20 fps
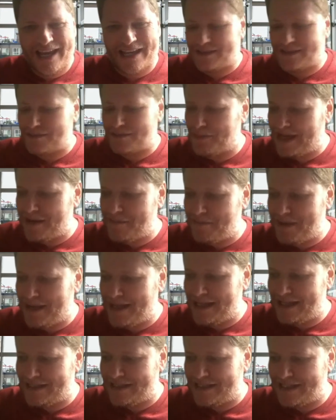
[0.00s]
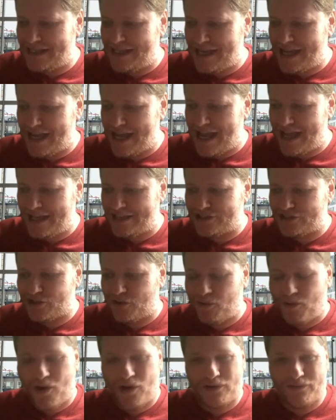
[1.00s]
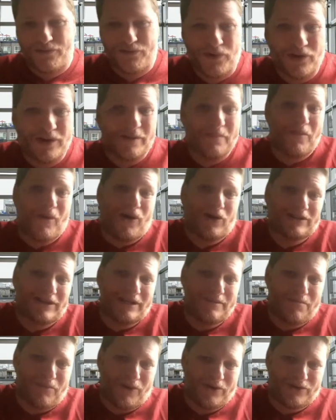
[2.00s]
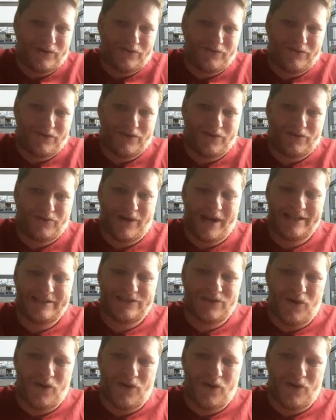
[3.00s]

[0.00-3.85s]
explainability, and so on from a modeling point of view, right?